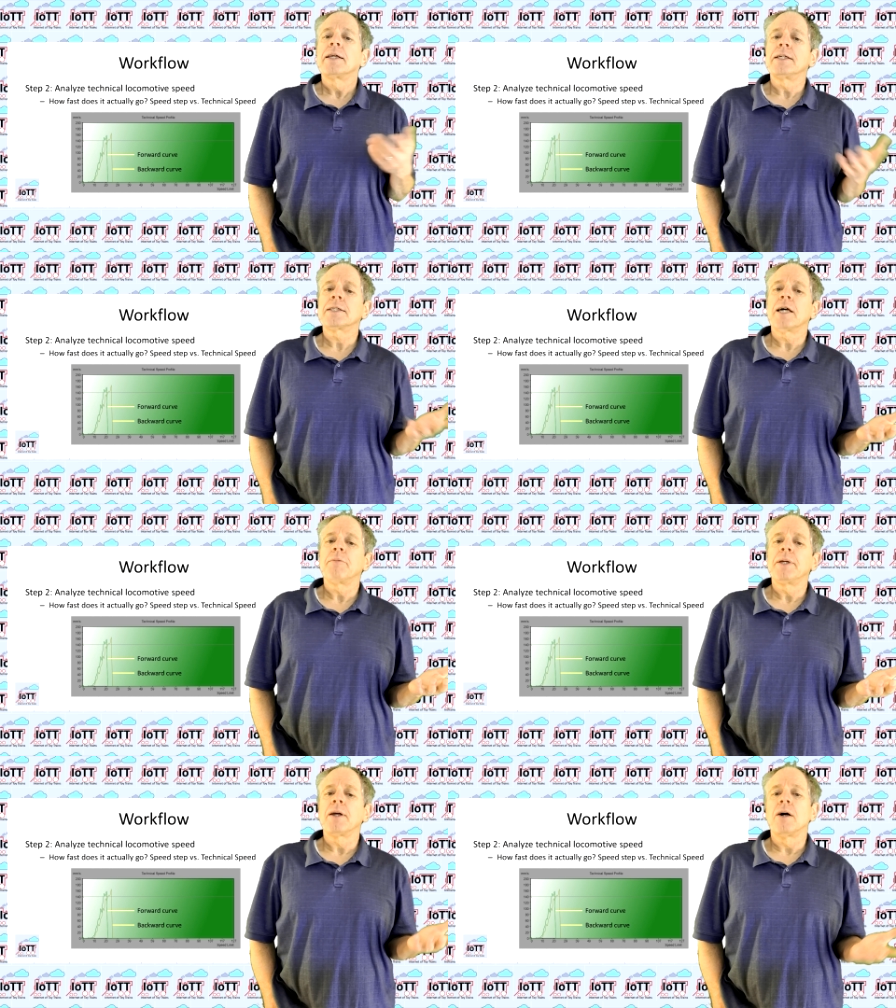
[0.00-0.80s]
This can
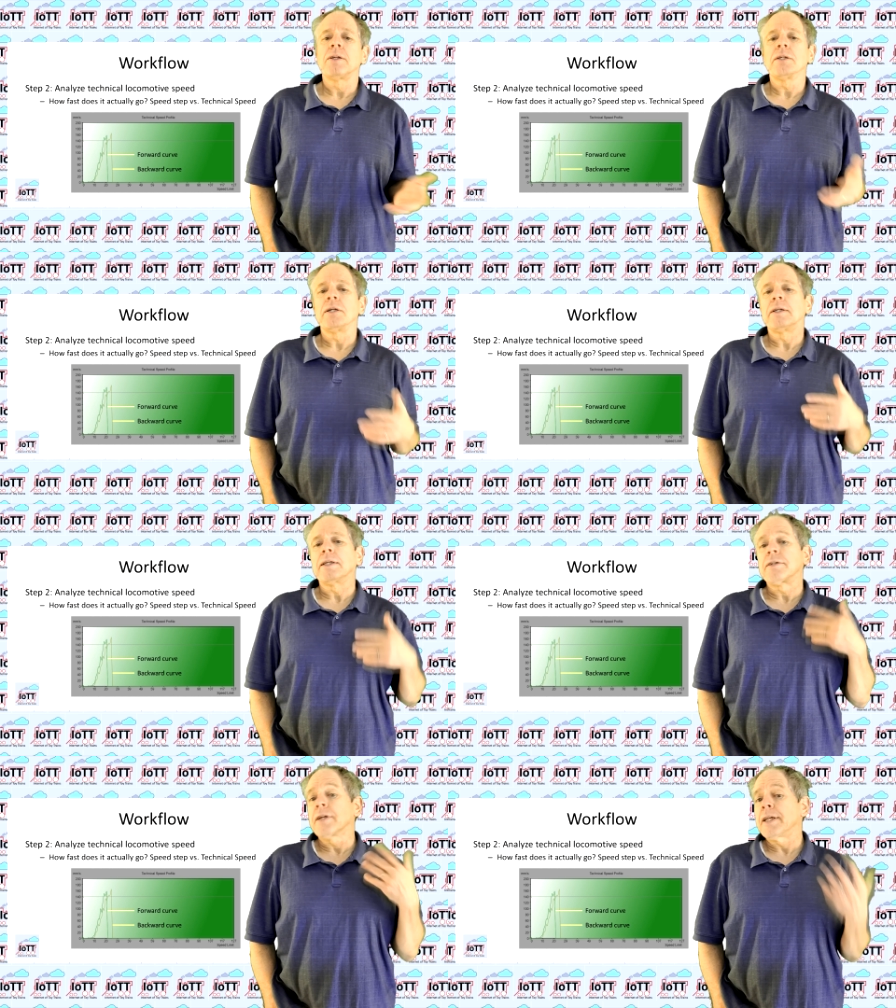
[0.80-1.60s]
be done
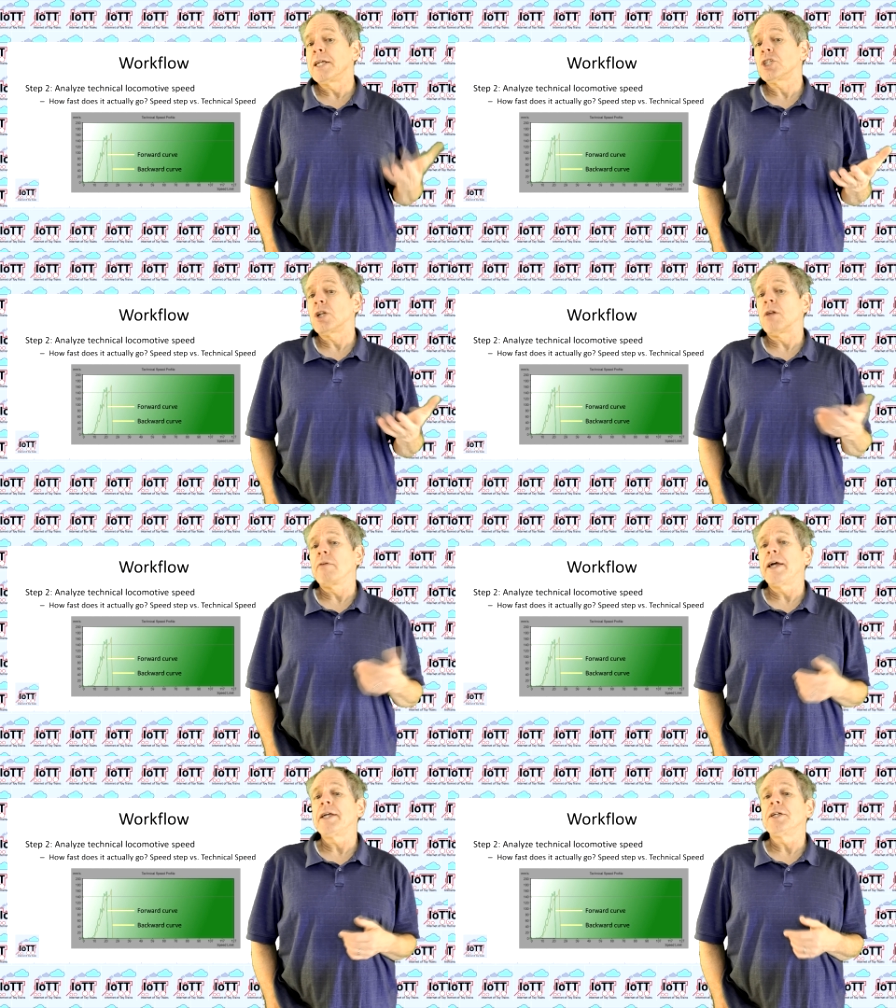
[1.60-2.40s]
the traditional
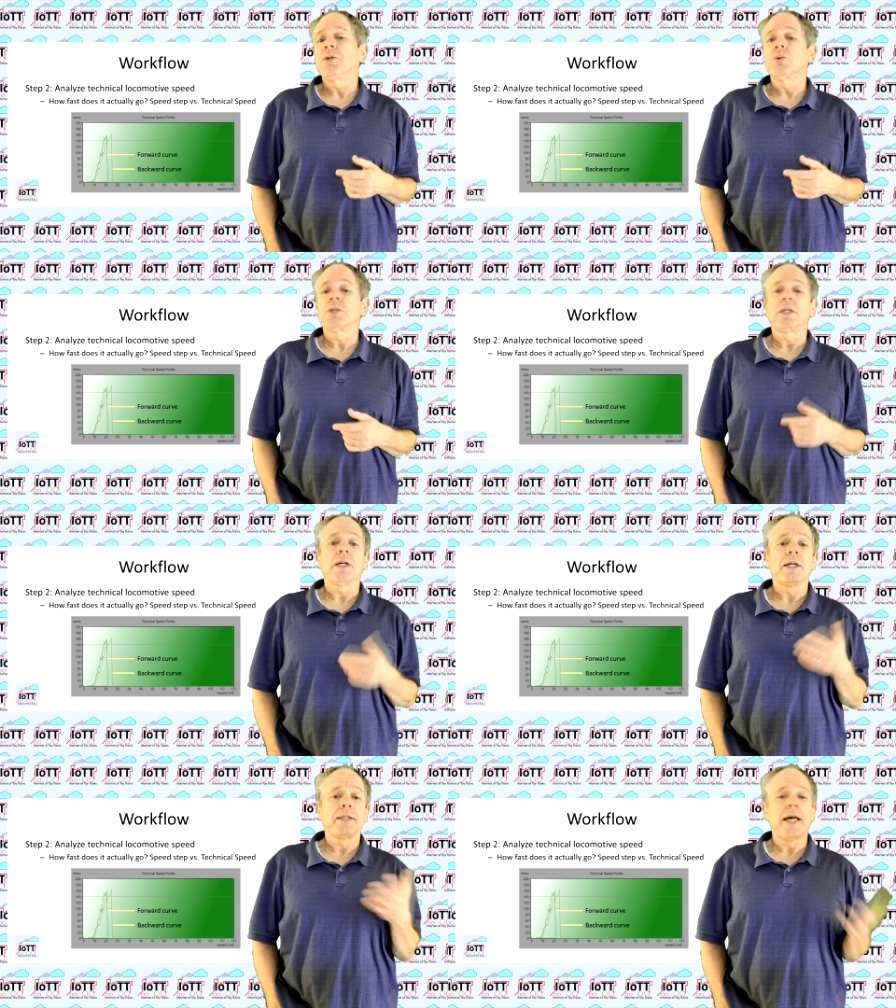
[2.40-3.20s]
way
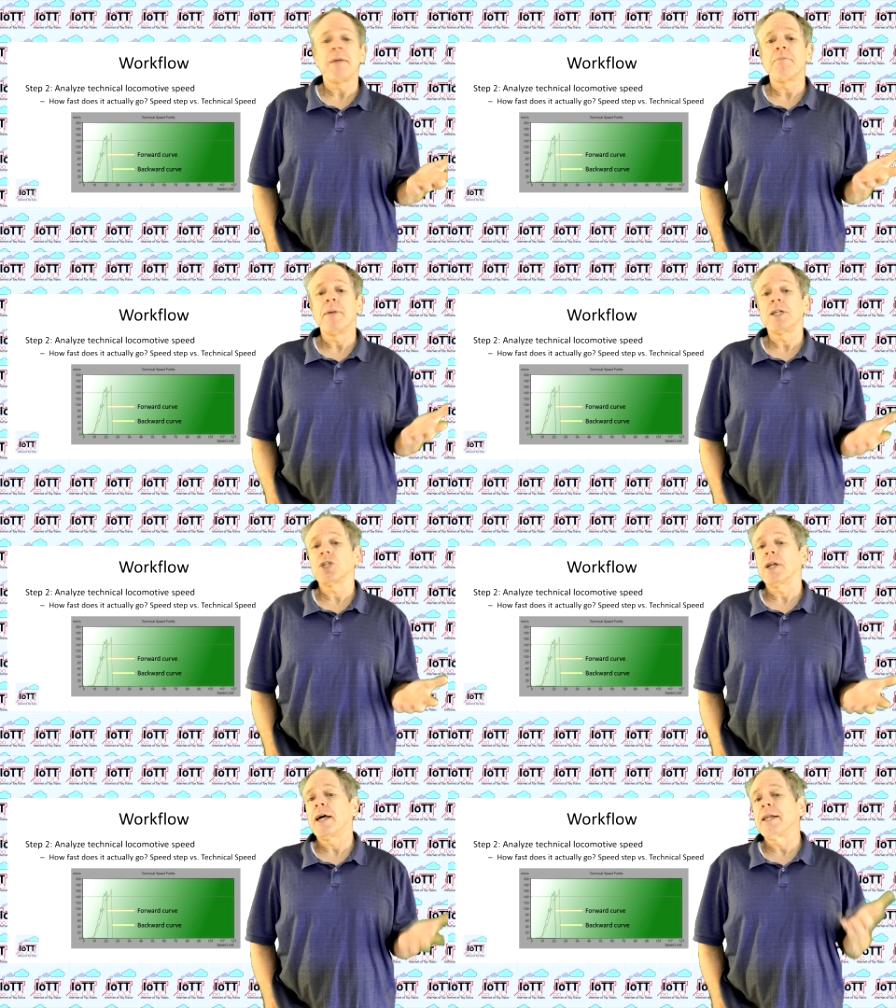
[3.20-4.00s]
using a tape
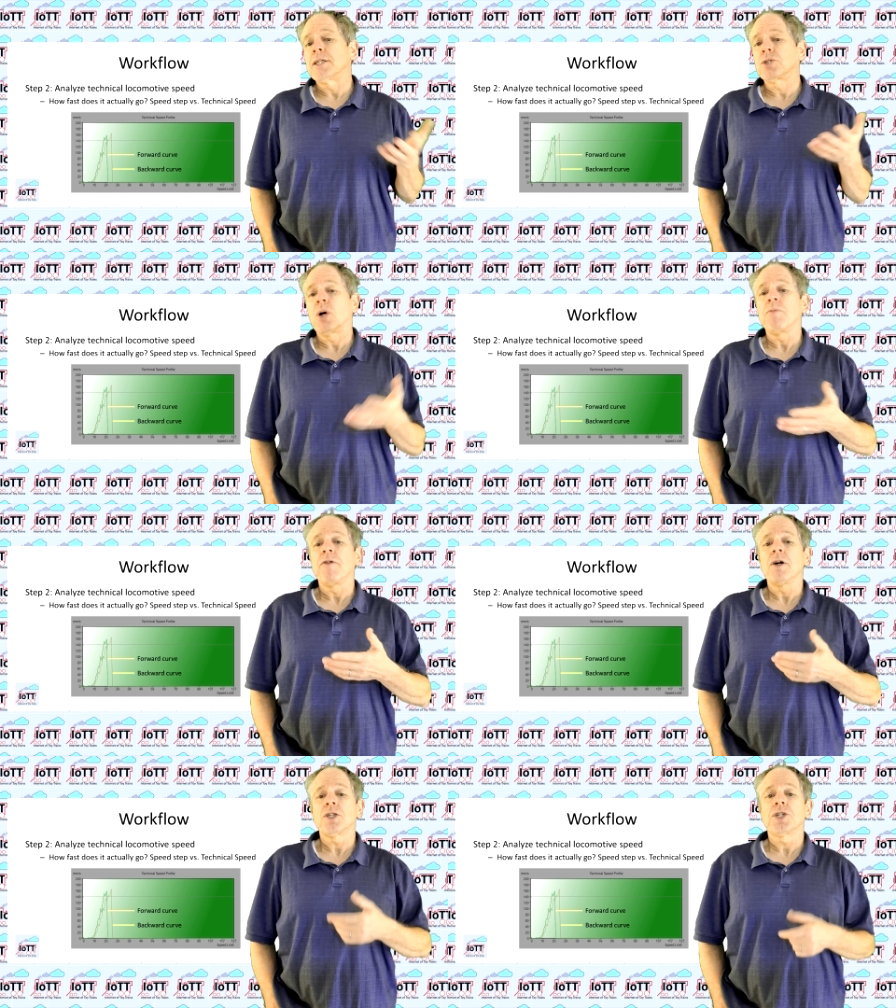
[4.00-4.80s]
measure and a
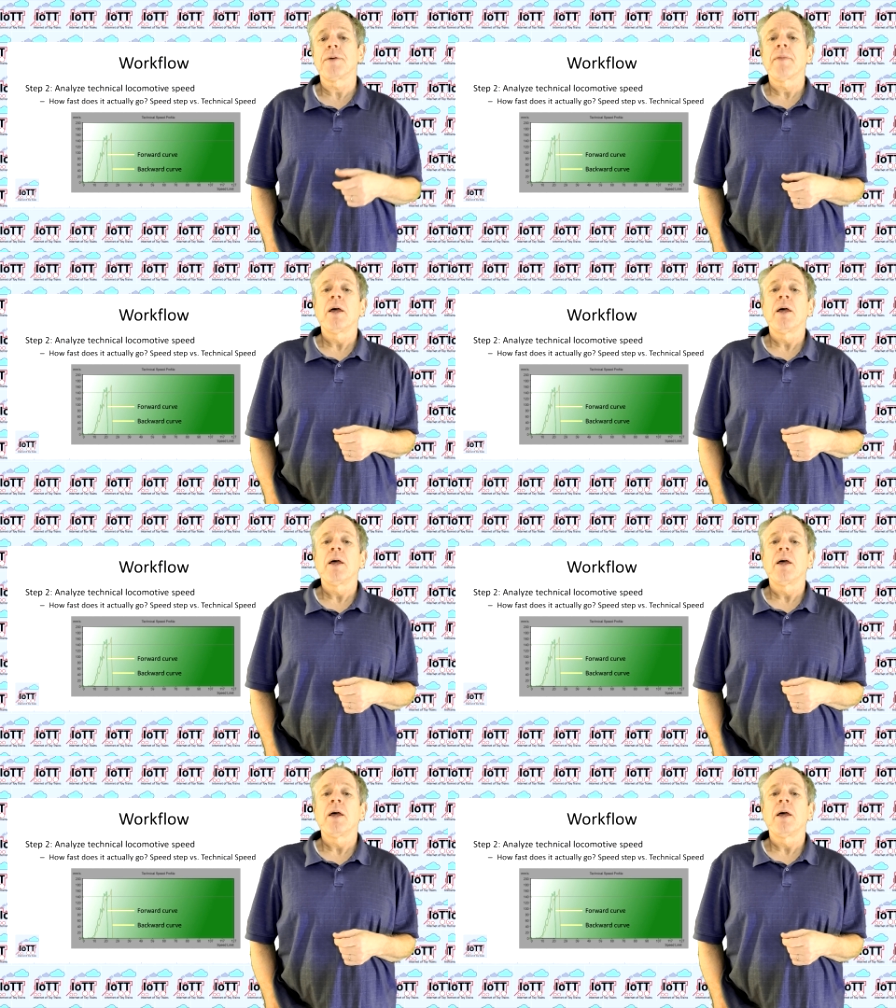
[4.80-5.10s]
stopwatch,